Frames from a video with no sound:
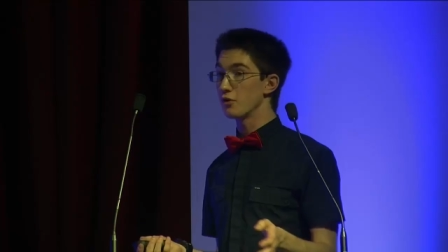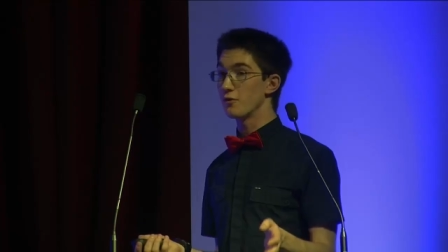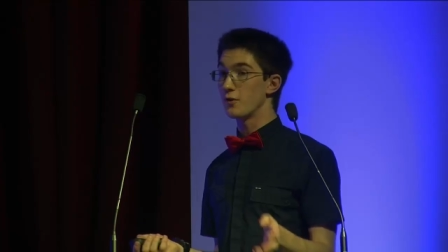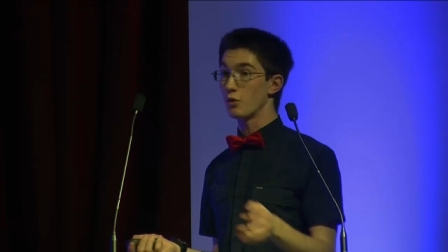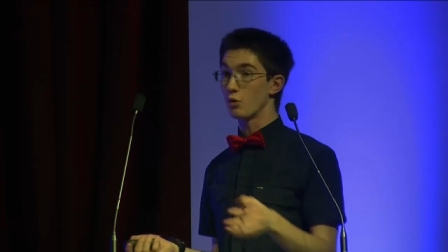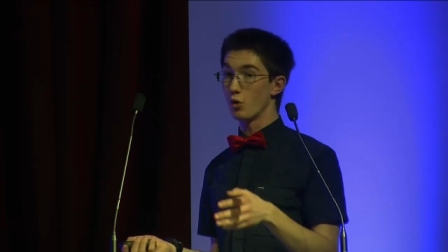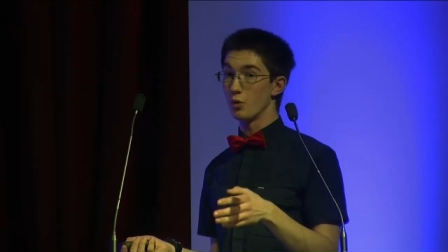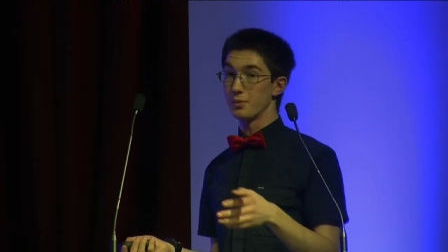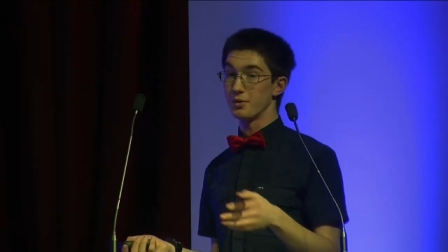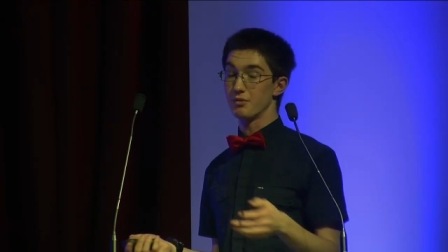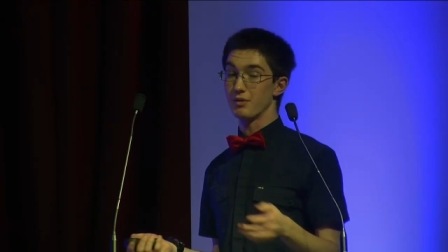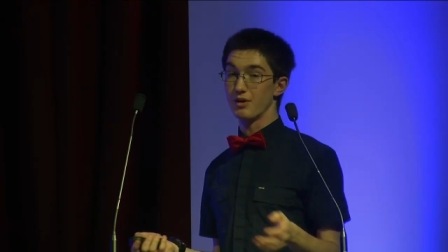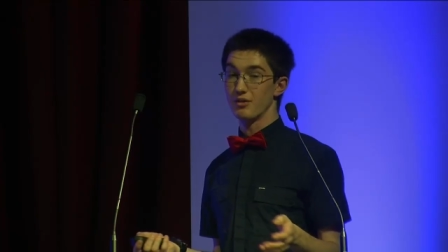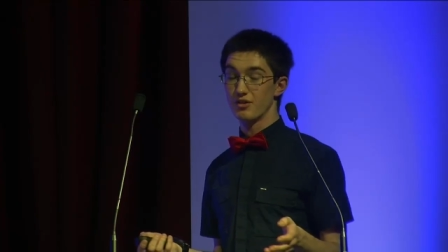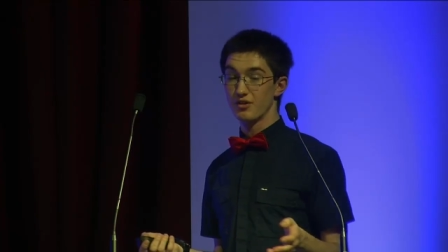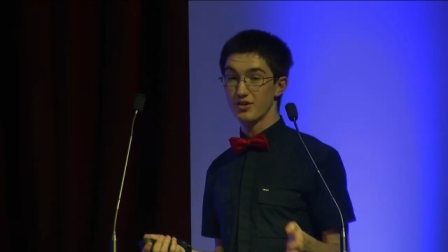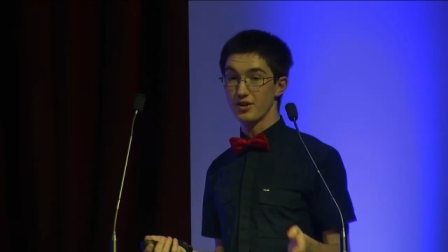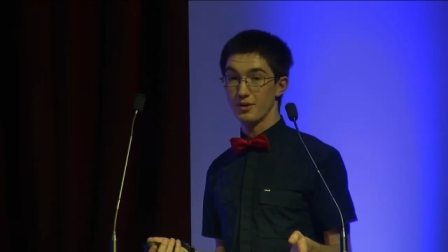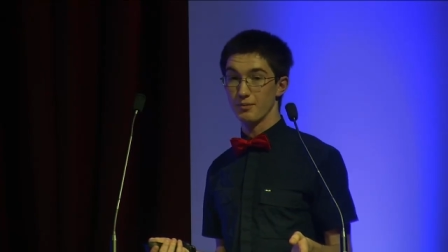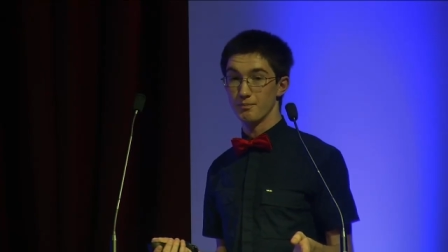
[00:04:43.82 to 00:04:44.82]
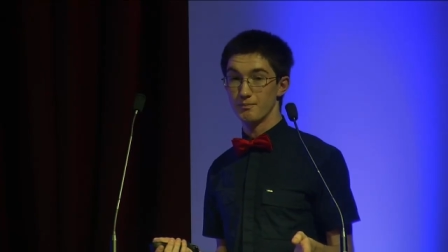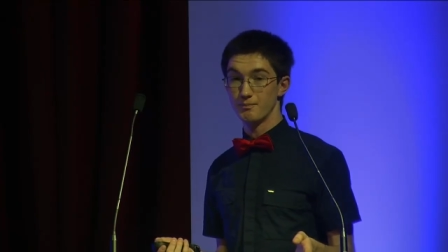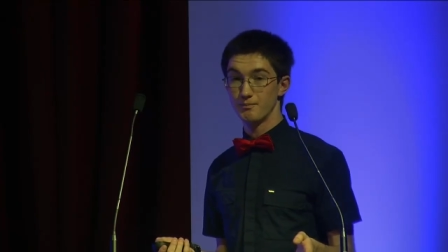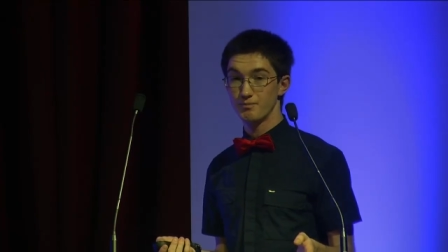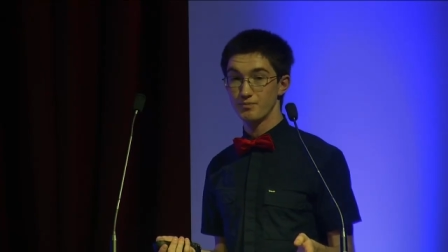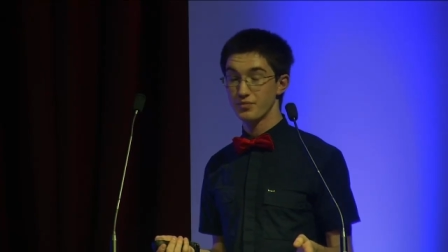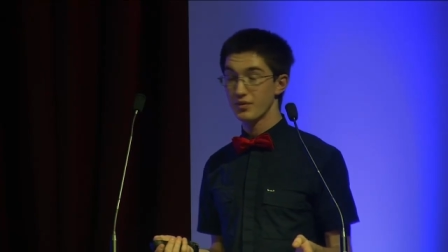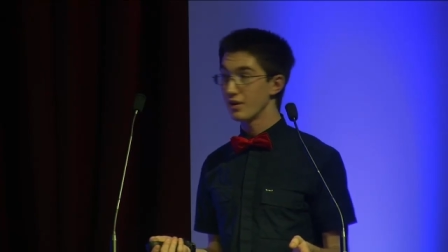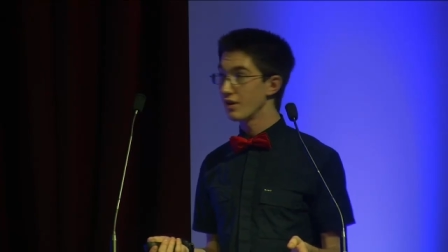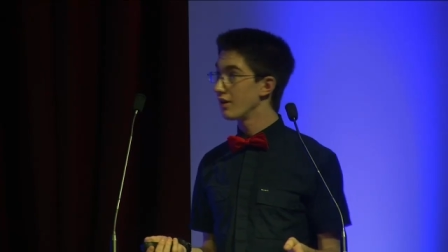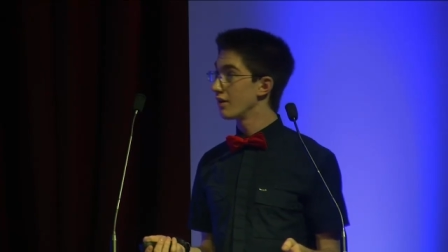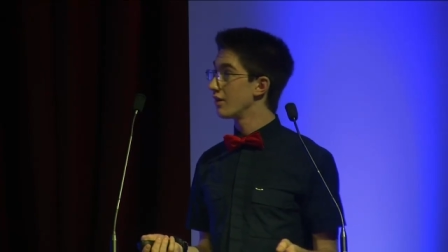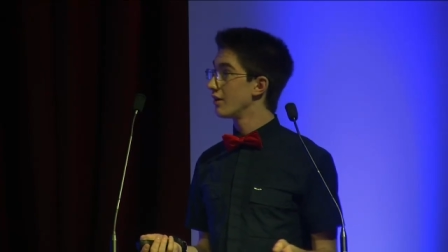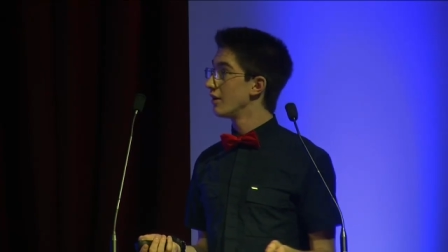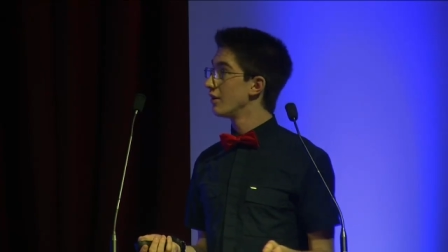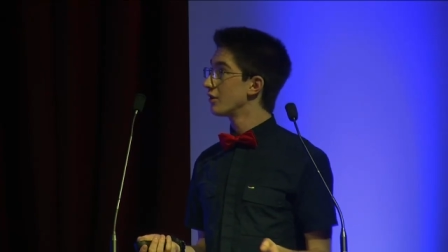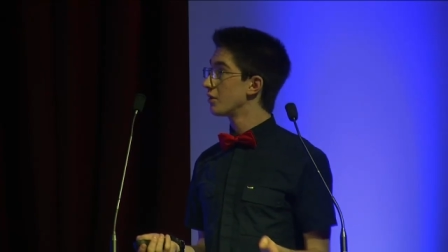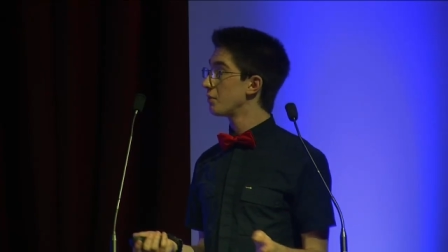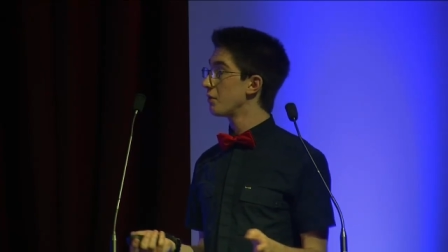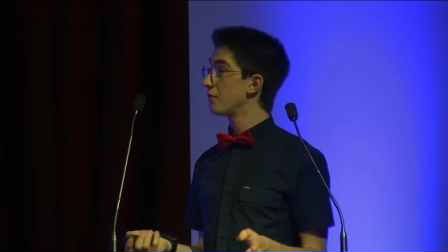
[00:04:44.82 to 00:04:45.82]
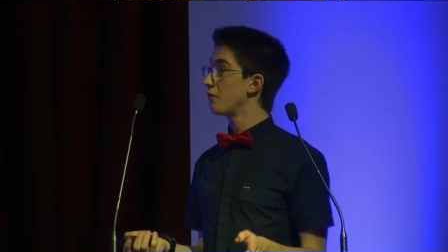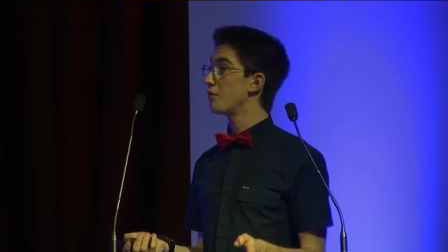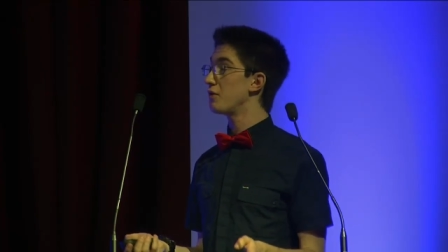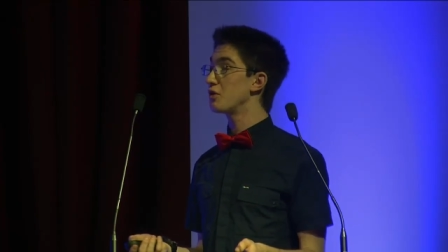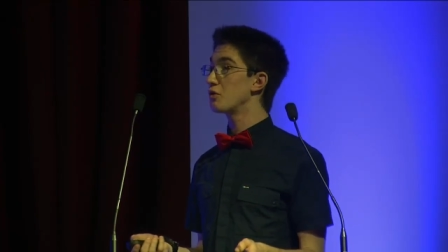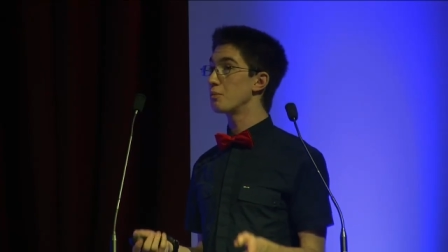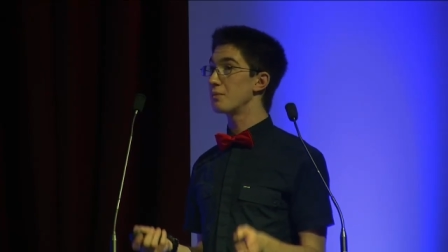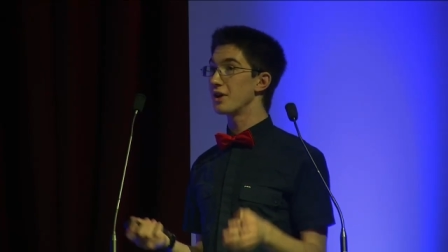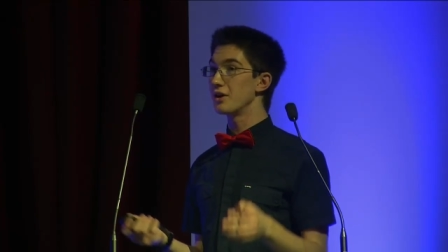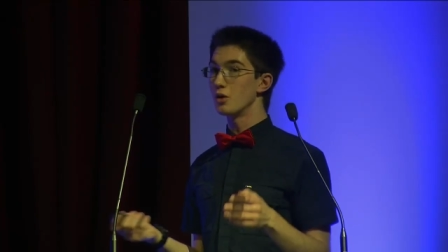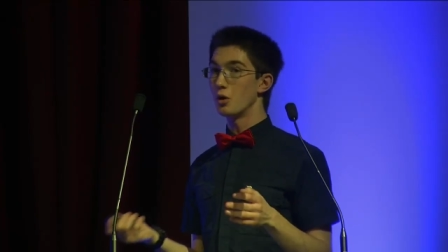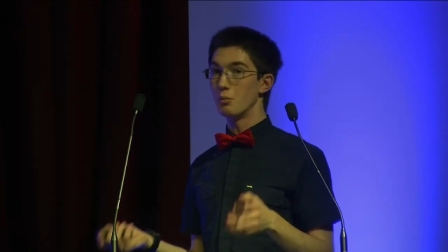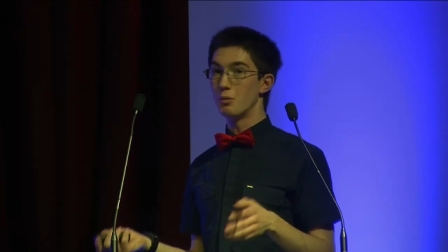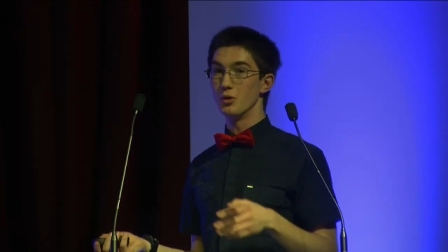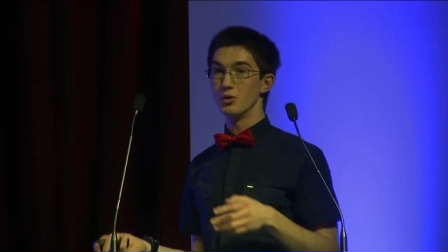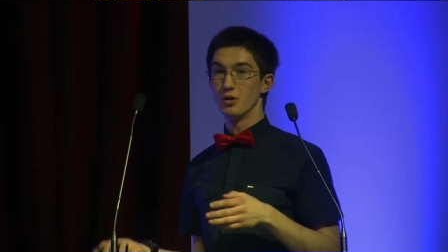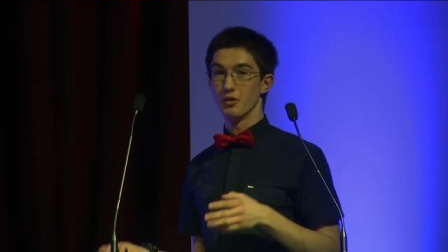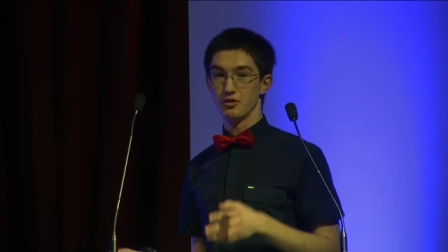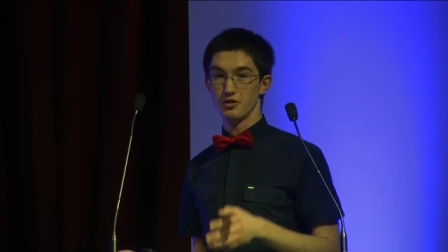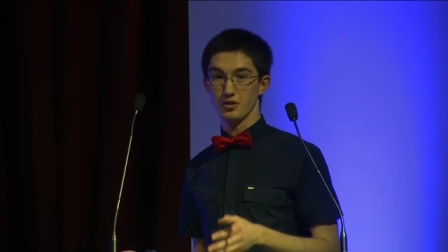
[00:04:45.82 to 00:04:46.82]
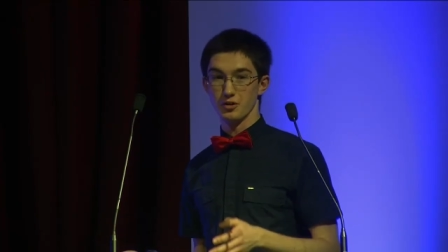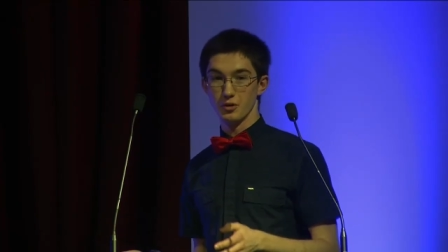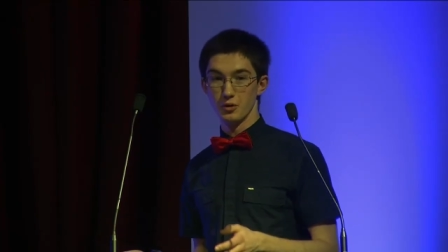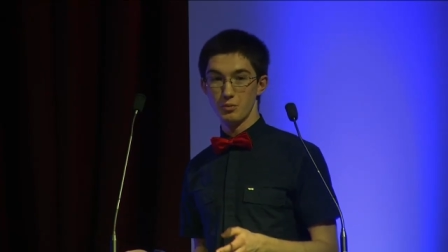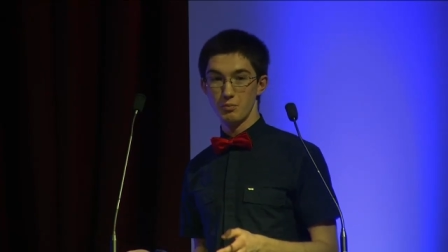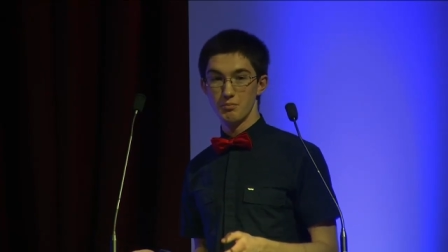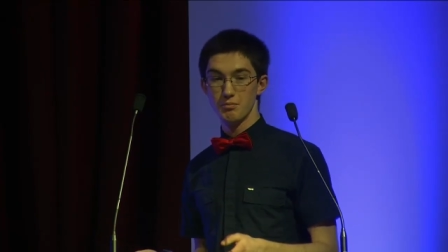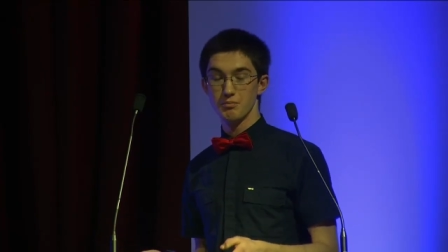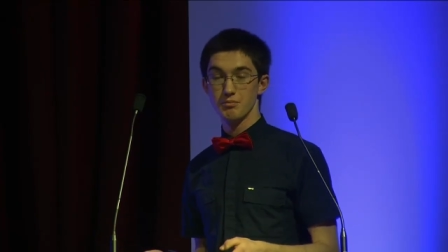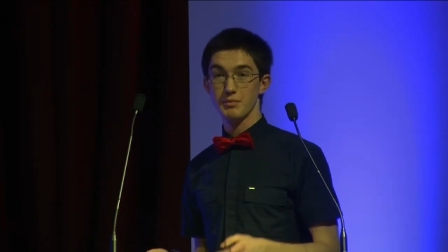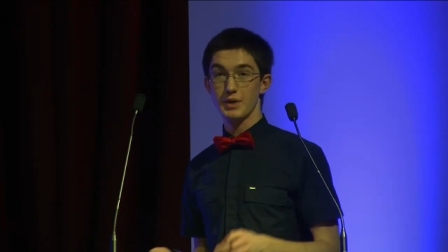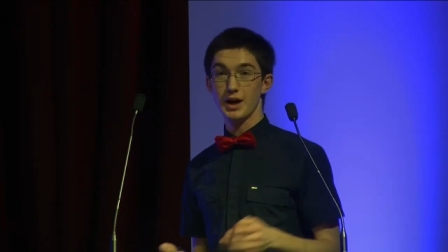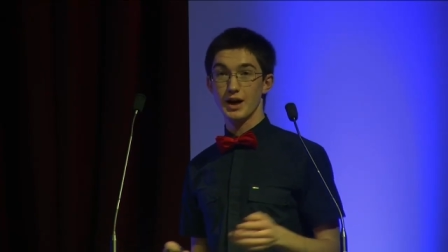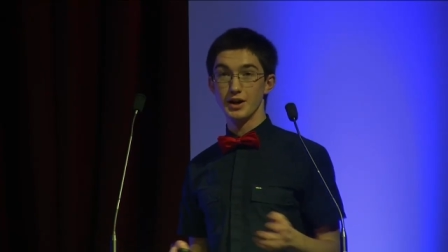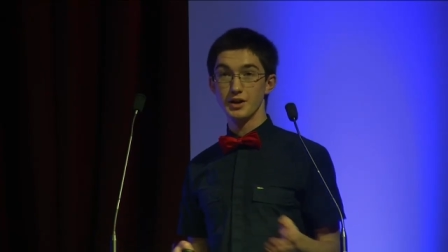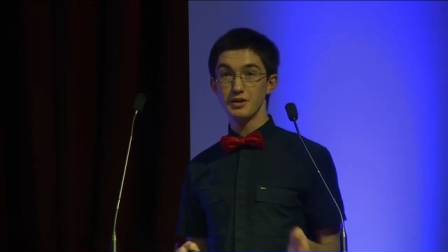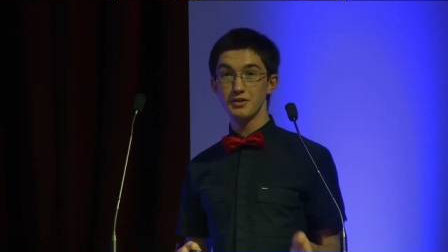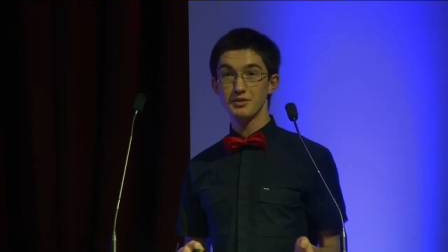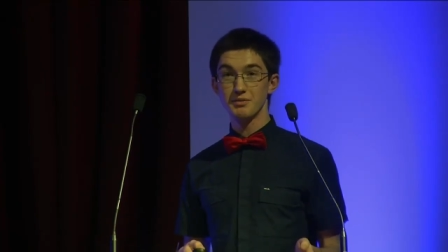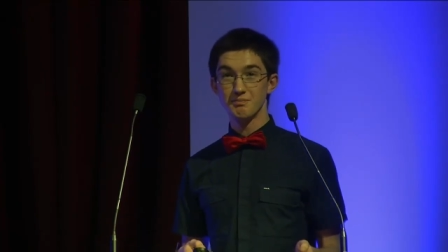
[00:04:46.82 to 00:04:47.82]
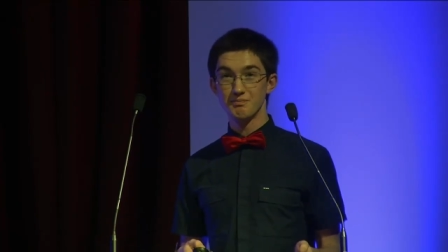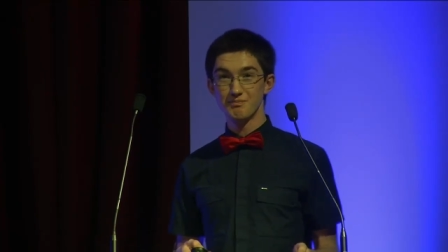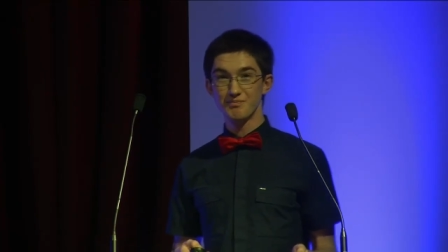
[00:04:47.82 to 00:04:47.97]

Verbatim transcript: of our orbit around the sun. So both of these would be a lot more logical, and